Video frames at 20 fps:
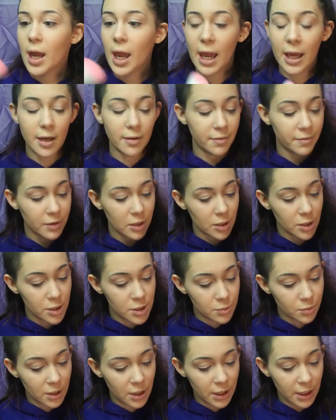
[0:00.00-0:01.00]
and it
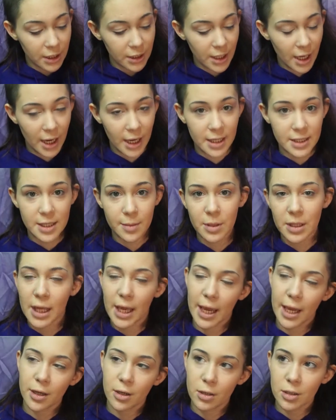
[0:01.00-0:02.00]
feels really nice. I mean, the
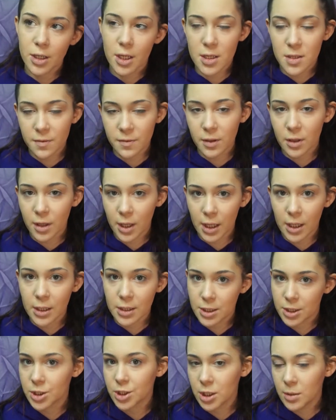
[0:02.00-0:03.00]
handle does feel like
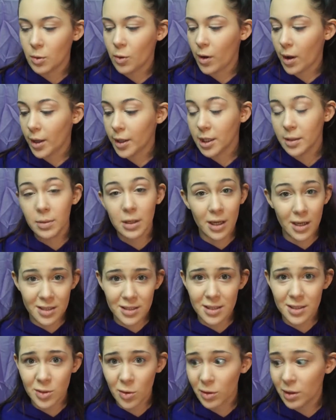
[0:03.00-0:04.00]
it's cheap quality because
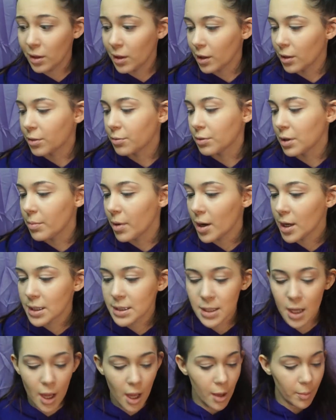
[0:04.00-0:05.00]
it's only like
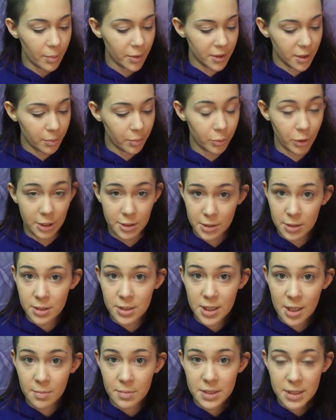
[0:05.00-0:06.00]
$3, but the bristles
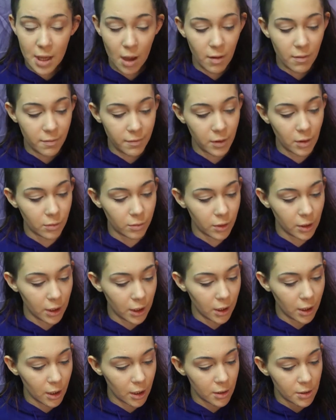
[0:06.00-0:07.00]
themselves feel really
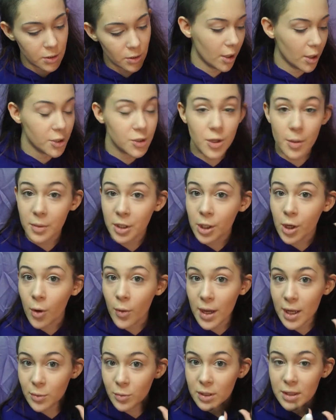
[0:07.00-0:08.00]
good. So I'm gonna go
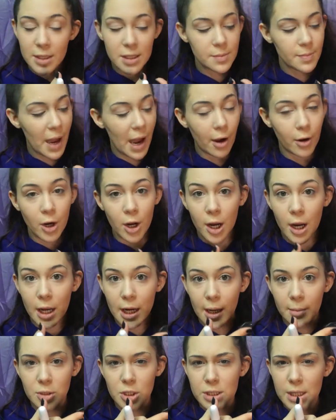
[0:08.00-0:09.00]
in with this powder,
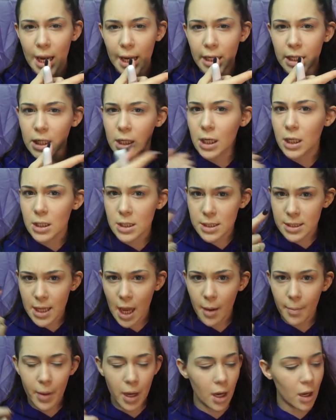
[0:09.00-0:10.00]
and I'm just kind of gonna
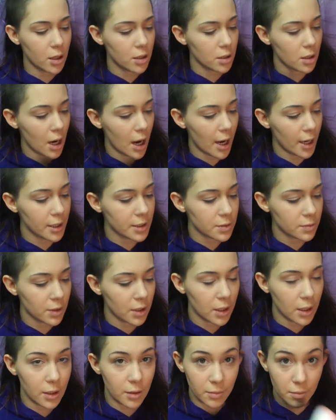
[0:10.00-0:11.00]
set my under eyes
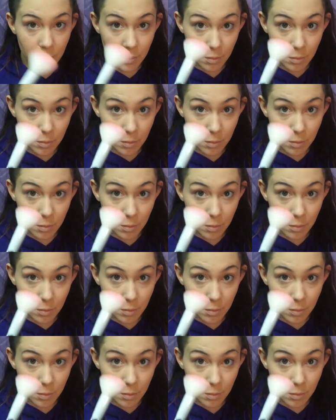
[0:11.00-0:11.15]
with it.